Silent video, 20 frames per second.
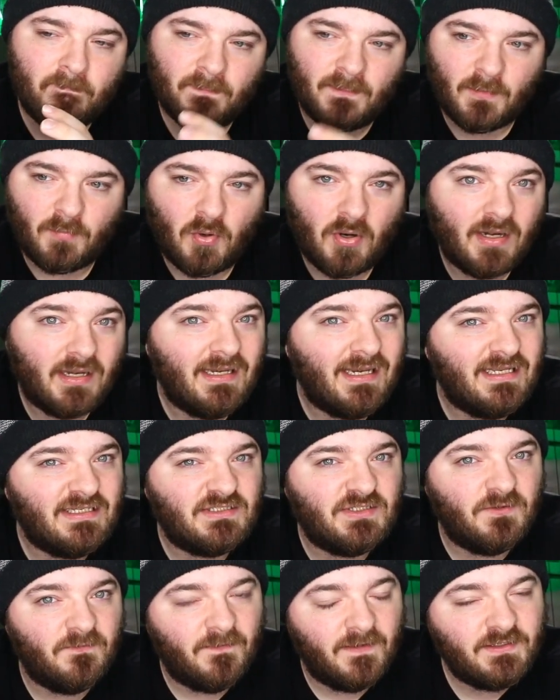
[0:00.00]
the party
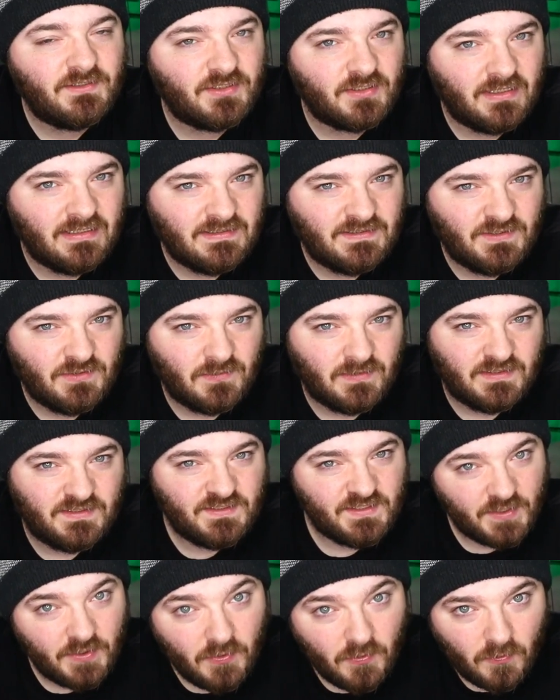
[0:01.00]
needs to venture into a
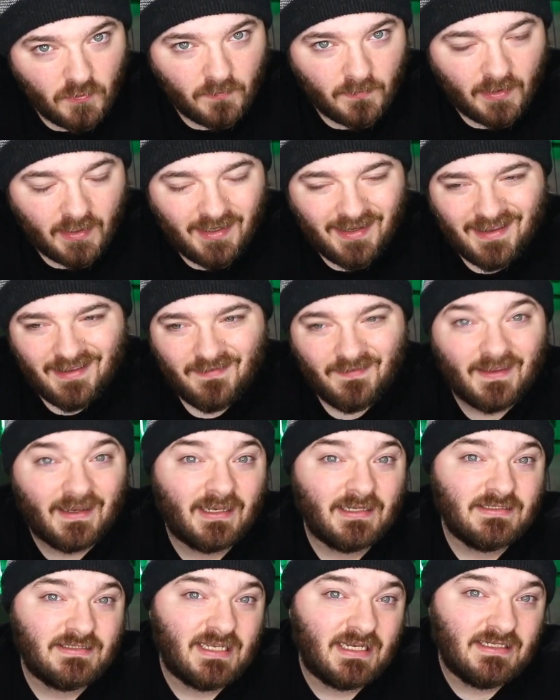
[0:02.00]
tomb that
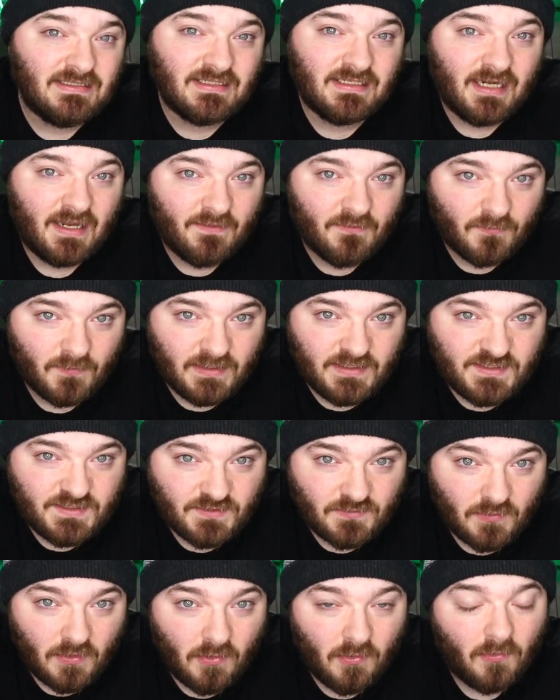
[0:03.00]
contains a Netherese
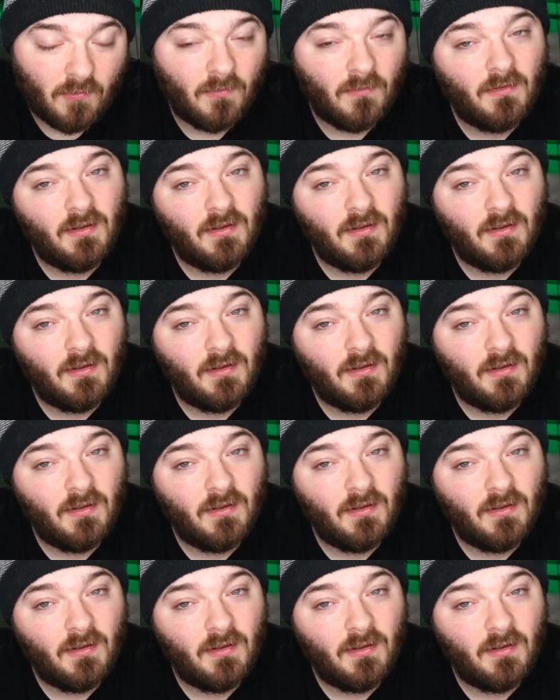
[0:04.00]
scroll.